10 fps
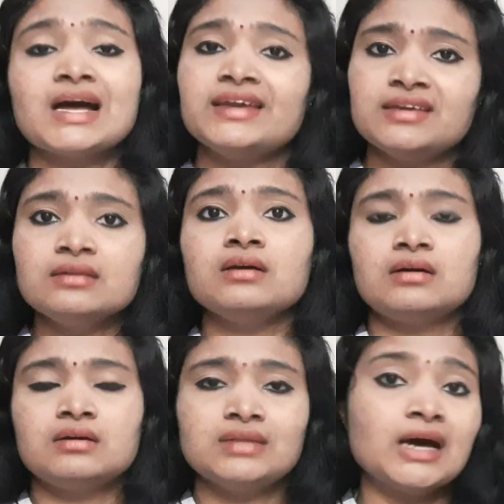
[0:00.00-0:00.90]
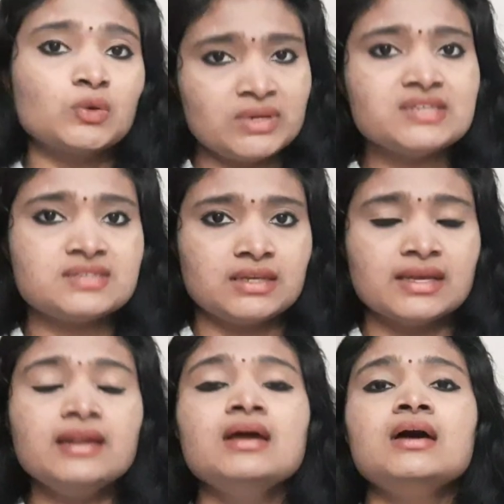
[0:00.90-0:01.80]
I can thoroughly say
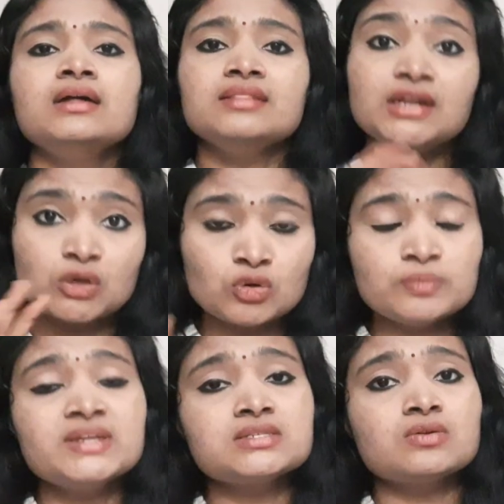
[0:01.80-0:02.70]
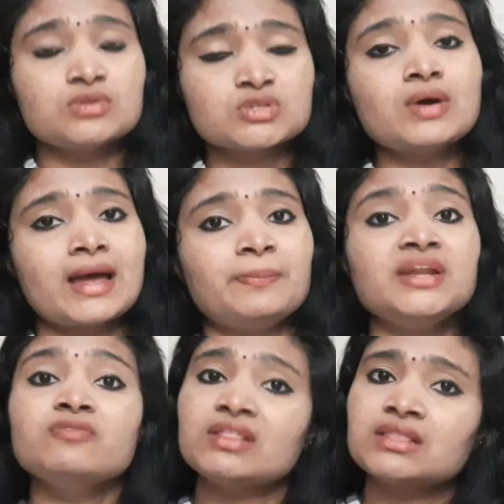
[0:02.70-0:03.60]
that the recruitments are also
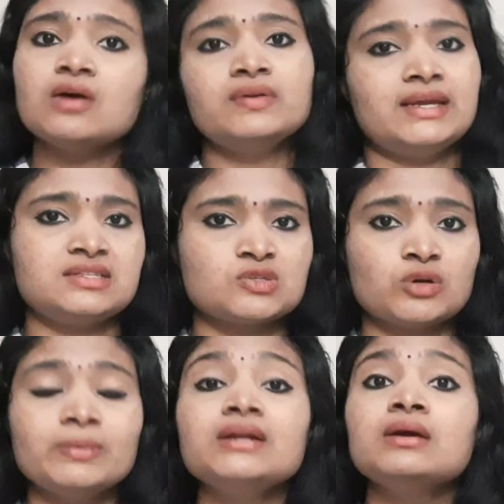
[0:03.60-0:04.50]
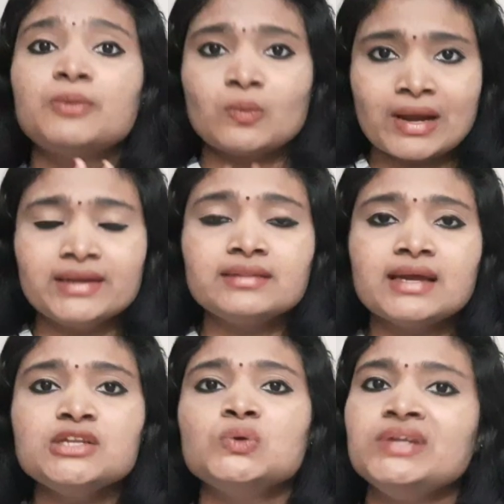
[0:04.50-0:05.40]
happening without GATE score, but provided
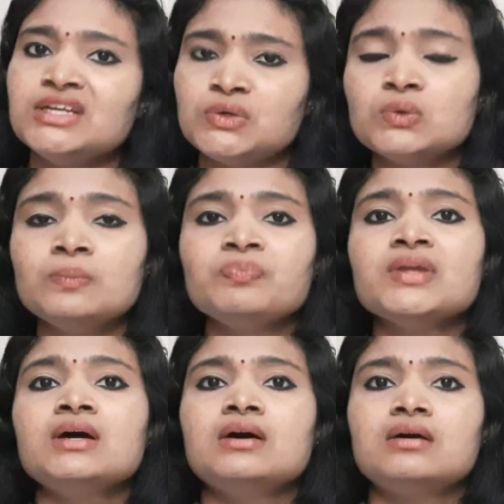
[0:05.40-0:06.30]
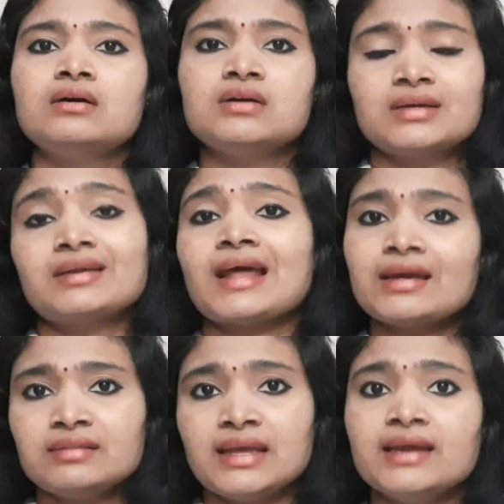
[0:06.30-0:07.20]
that you need to
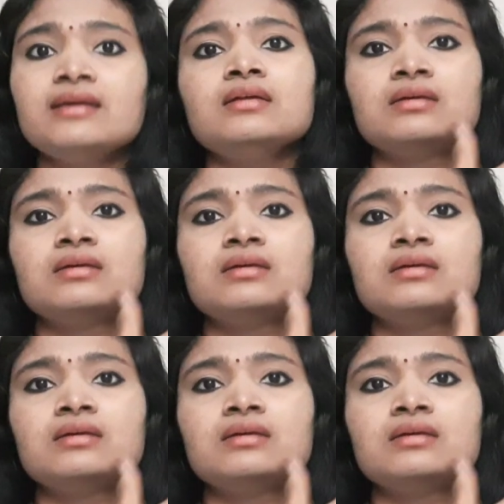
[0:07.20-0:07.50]
crack their